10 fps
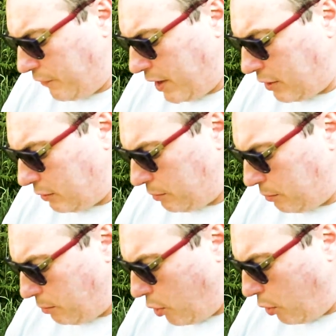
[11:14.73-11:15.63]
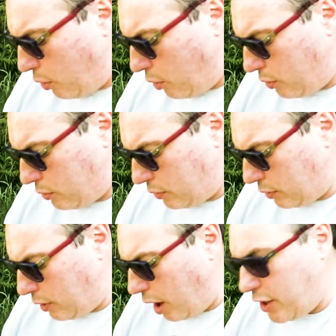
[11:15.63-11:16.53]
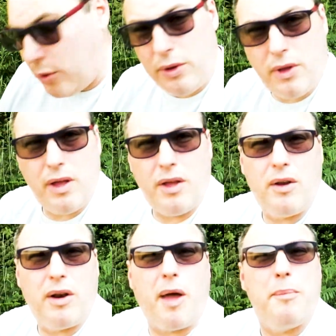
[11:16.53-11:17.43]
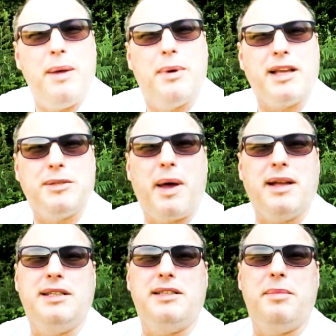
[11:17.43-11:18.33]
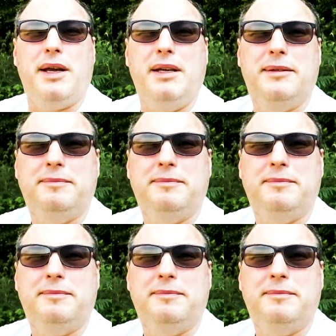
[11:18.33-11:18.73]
feel more like people expect it to be.